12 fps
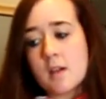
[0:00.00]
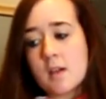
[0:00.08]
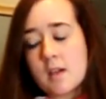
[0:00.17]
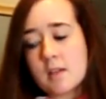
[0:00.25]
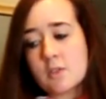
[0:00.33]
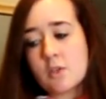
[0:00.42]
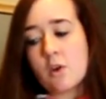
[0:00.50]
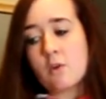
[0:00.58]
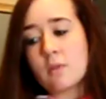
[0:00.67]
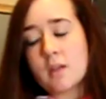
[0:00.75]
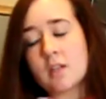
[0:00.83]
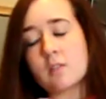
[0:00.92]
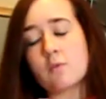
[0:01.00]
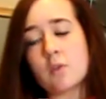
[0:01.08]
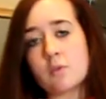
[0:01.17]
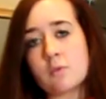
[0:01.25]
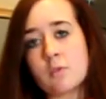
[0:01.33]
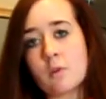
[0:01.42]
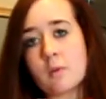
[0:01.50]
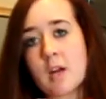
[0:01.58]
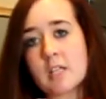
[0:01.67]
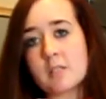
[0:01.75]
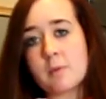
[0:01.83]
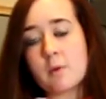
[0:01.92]
and so, his voice was all
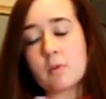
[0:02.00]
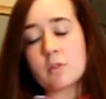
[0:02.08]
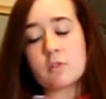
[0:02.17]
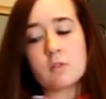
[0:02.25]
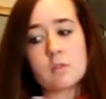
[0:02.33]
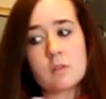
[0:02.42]
raspy, which is,